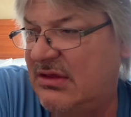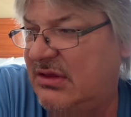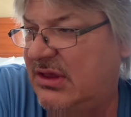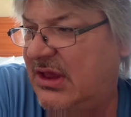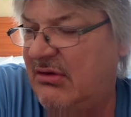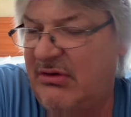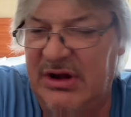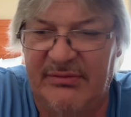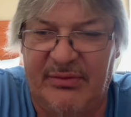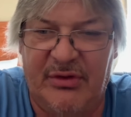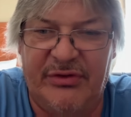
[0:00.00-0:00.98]
year
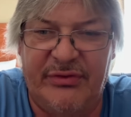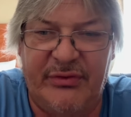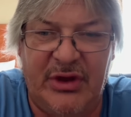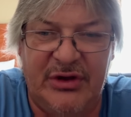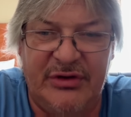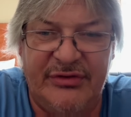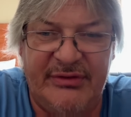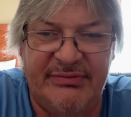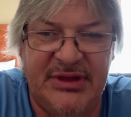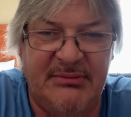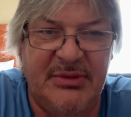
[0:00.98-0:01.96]
anniversary on
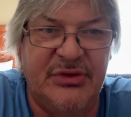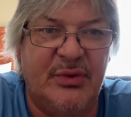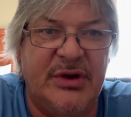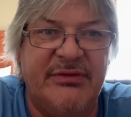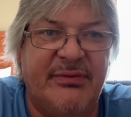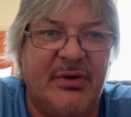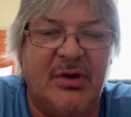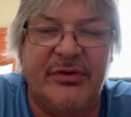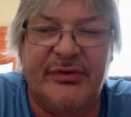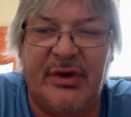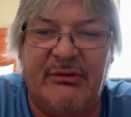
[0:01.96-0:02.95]
September 21st,
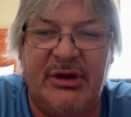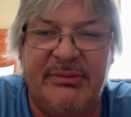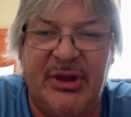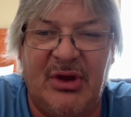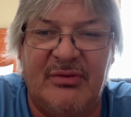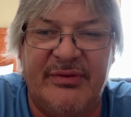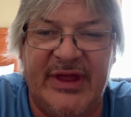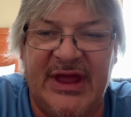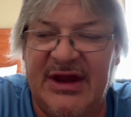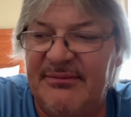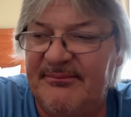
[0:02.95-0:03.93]
so I'm gonna be home for that.